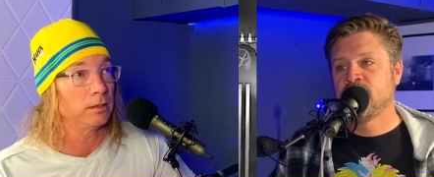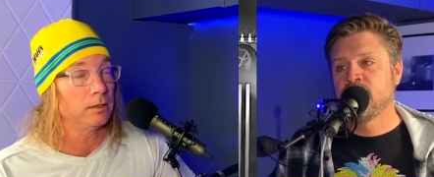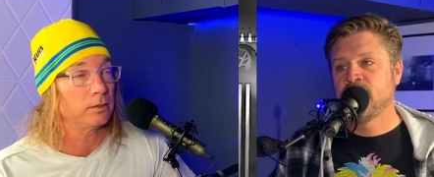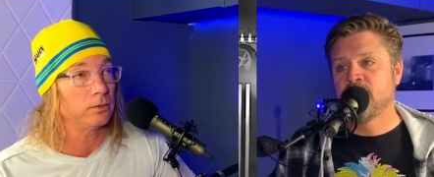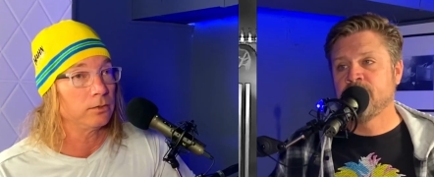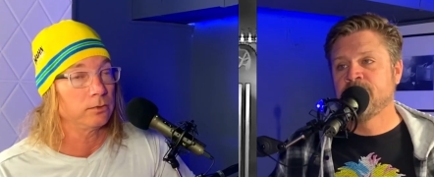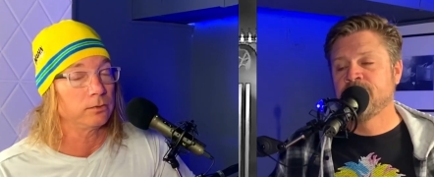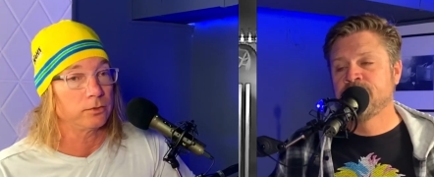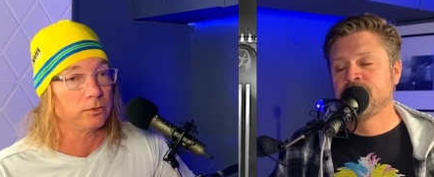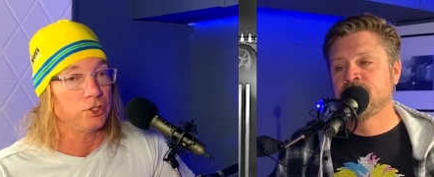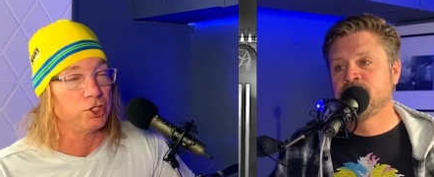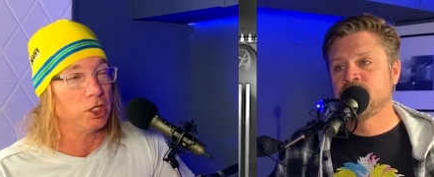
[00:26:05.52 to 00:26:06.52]
Speaker 1: yep. to to
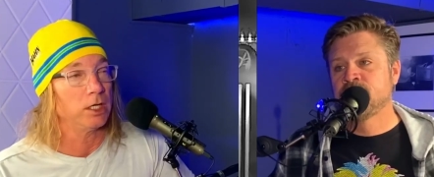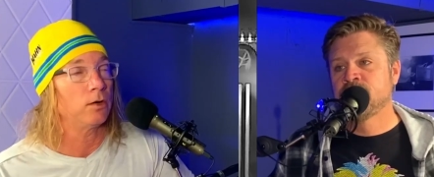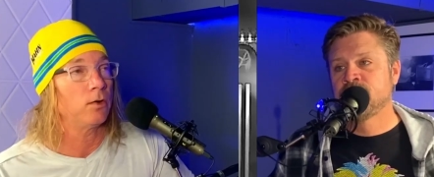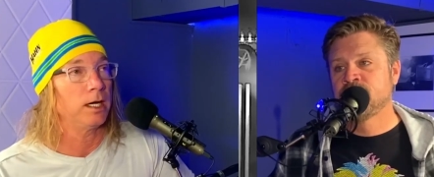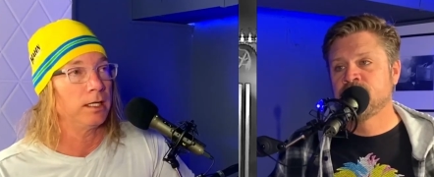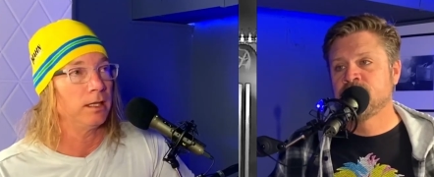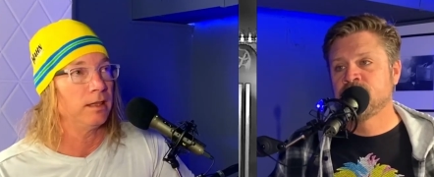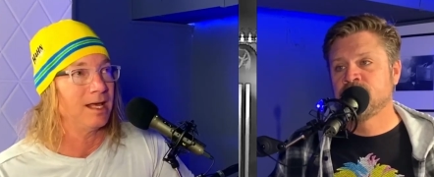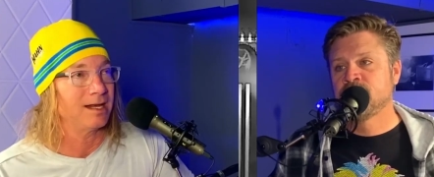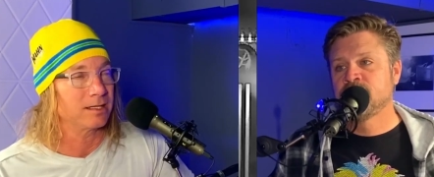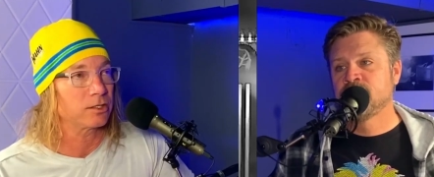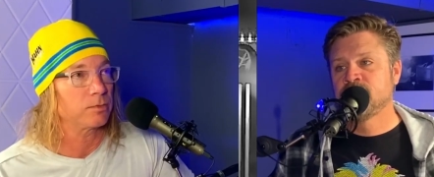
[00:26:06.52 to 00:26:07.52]
generate that
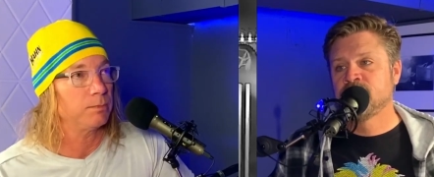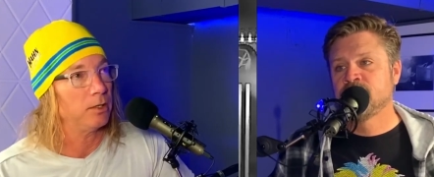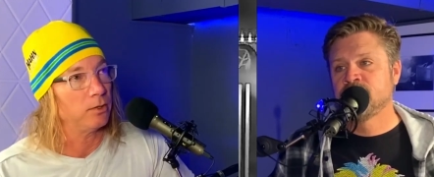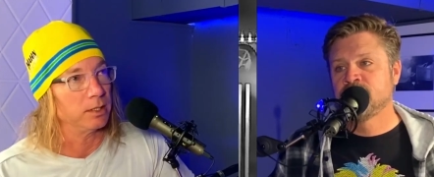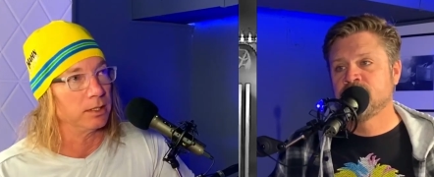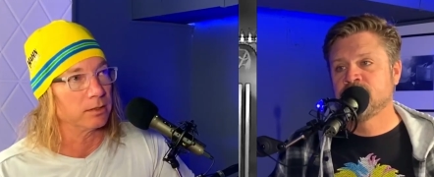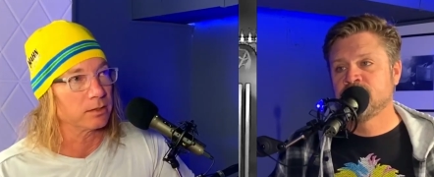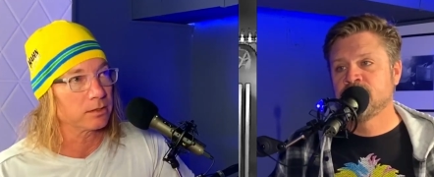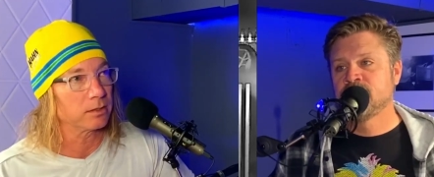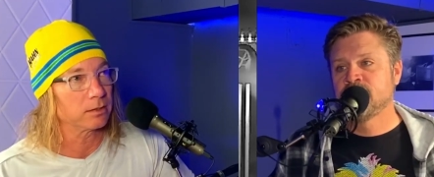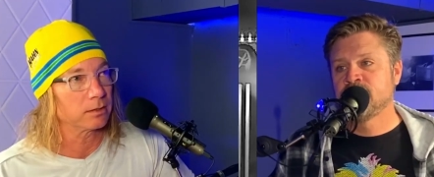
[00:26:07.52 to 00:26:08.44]
experience,